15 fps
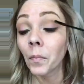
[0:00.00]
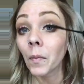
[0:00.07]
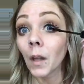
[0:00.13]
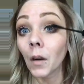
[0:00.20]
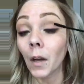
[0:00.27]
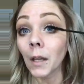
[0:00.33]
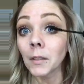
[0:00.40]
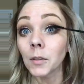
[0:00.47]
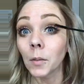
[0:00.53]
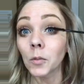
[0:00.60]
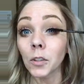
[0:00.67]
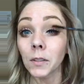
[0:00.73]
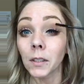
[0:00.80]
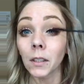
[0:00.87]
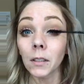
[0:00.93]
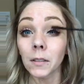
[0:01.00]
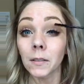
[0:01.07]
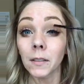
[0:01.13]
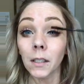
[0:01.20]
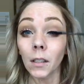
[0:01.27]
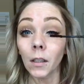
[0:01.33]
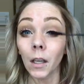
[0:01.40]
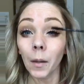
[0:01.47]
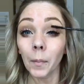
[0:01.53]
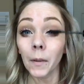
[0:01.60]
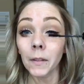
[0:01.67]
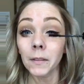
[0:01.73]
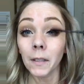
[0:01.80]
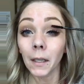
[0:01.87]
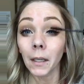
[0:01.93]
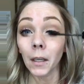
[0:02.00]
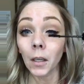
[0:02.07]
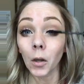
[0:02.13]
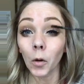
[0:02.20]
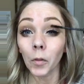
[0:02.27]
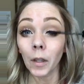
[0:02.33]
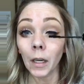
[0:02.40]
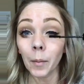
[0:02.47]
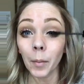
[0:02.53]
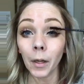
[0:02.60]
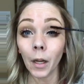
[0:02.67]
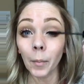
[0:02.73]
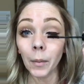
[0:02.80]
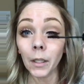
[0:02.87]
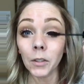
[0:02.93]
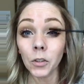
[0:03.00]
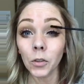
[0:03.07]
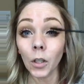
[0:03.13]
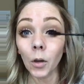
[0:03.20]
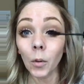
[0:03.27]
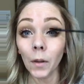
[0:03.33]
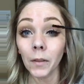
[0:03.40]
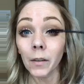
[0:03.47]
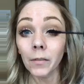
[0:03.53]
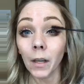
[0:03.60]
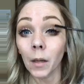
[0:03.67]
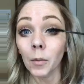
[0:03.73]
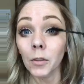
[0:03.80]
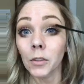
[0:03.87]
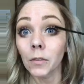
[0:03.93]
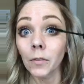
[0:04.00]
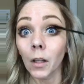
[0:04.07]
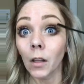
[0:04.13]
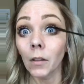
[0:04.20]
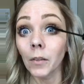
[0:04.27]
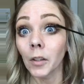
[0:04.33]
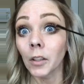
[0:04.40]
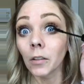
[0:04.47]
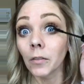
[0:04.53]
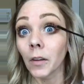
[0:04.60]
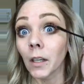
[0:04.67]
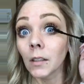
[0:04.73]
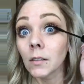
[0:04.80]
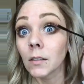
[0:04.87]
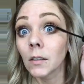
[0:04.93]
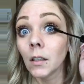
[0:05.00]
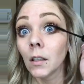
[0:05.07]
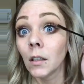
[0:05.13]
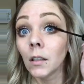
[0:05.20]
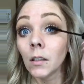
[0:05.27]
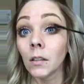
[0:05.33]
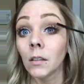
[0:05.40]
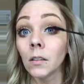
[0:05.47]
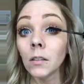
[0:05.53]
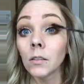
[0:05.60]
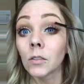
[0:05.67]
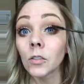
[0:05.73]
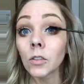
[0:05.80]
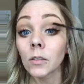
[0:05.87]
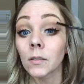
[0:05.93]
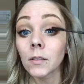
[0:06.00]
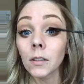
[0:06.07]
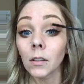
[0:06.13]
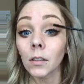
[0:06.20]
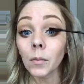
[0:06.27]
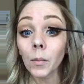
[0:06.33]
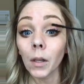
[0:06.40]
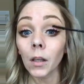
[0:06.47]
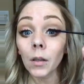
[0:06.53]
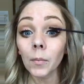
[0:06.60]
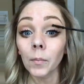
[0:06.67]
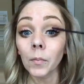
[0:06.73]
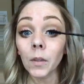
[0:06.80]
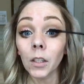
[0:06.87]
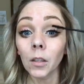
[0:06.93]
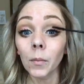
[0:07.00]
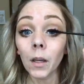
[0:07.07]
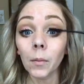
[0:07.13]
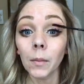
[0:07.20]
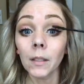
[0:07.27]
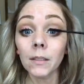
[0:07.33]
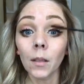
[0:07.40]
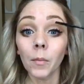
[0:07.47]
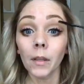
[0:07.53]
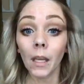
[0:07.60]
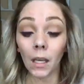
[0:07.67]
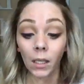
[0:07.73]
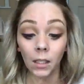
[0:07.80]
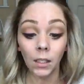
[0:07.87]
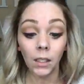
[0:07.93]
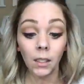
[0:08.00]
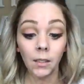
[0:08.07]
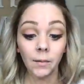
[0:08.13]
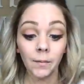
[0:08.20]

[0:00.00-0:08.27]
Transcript: Okay, so I'm just going to seal up the second coat that I put on because you don't want the fibers to fall off on your face. Let's just seal them up. Can you make me some of that, honey?